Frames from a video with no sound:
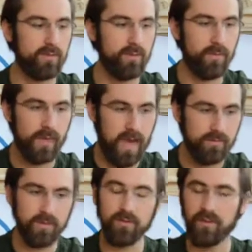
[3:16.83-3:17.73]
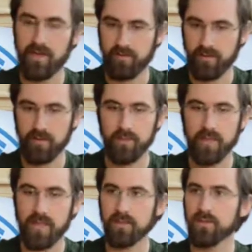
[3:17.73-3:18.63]
doing absolutely everything we
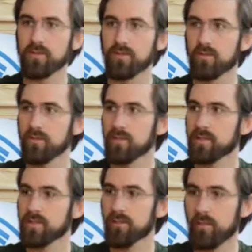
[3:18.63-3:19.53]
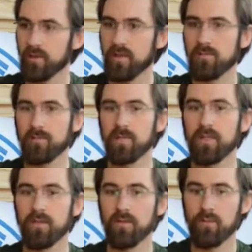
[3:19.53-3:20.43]
can to support them
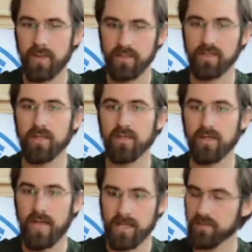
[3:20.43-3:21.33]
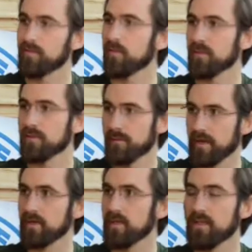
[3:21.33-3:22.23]
in the ways that they ask for
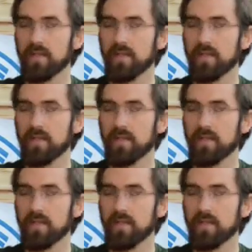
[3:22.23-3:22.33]
directly.